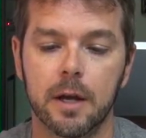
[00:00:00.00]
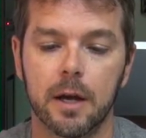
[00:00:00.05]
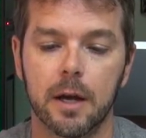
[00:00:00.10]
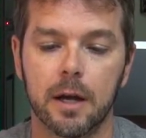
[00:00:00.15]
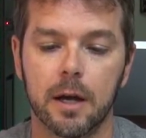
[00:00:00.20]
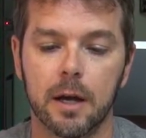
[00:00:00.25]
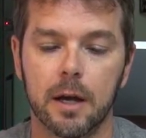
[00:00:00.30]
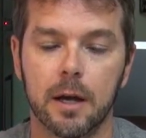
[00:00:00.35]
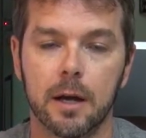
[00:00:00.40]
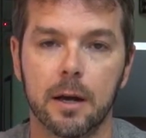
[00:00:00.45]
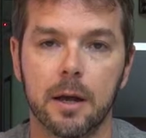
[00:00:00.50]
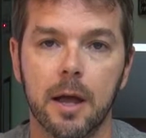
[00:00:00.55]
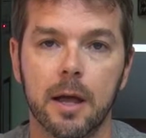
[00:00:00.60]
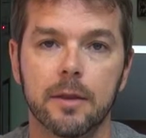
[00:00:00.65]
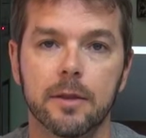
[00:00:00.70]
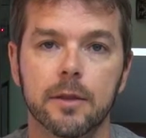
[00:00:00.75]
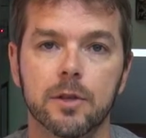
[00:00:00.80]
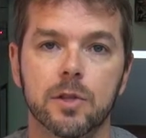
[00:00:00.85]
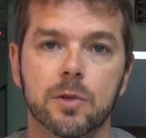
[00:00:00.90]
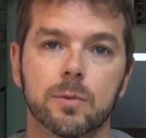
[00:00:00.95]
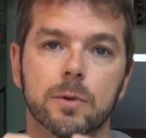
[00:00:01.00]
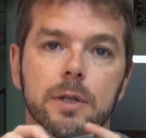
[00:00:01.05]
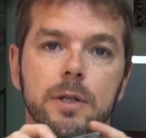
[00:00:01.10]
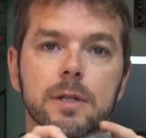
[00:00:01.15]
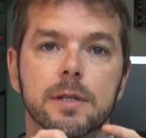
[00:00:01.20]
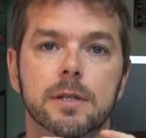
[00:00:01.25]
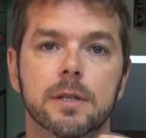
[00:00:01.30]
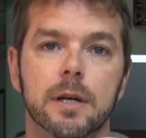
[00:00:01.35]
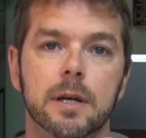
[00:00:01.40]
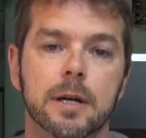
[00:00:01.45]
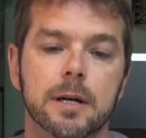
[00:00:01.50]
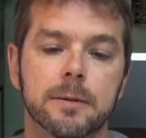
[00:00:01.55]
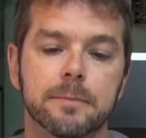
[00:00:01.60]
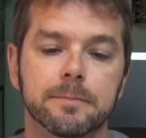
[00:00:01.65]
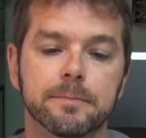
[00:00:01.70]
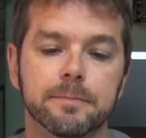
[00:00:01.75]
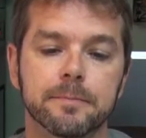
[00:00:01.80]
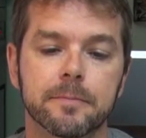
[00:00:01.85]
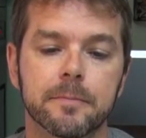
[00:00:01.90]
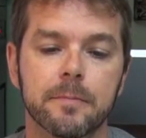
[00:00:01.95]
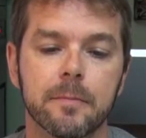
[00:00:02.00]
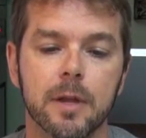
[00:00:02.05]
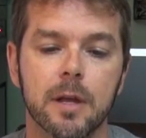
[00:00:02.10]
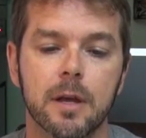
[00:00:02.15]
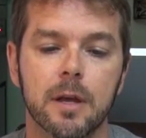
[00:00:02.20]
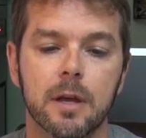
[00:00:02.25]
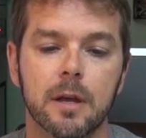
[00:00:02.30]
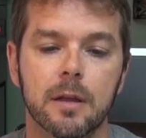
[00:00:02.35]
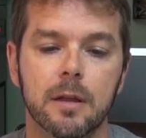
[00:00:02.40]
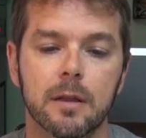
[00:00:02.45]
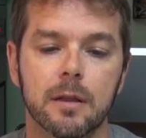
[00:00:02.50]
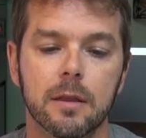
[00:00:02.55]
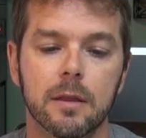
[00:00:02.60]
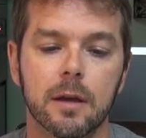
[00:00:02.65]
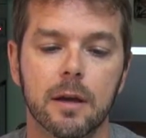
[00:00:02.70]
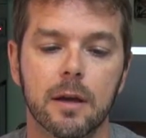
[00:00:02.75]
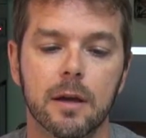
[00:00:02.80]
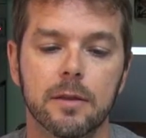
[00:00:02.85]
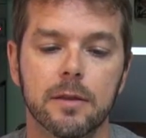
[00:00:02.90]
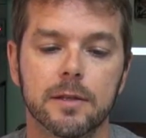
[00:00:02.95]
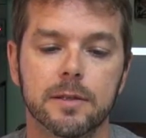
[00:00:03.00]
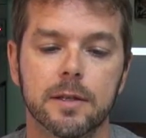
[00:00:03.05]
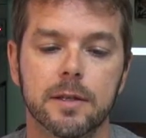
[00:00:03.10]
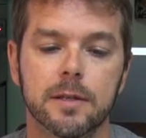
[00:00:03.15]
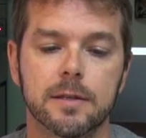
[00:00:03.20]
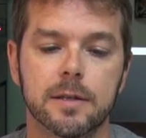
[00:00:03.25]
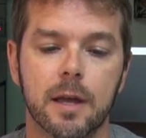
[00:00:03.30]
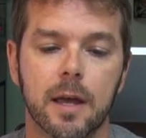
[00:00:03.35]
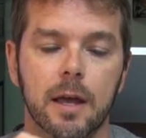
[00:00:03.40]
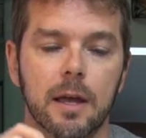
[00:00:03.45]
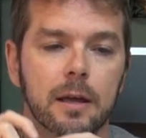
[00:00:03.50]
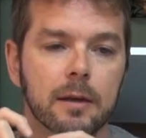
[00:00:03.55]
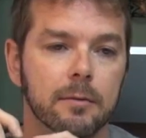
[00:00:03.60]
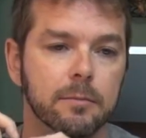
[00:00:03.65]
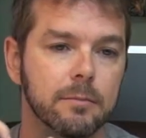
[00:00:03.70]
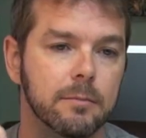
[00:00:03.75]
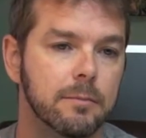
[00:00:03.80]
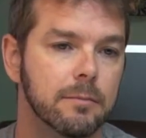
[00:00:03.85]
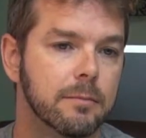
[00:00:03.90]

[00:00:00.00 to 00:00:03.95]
And this was, this is a,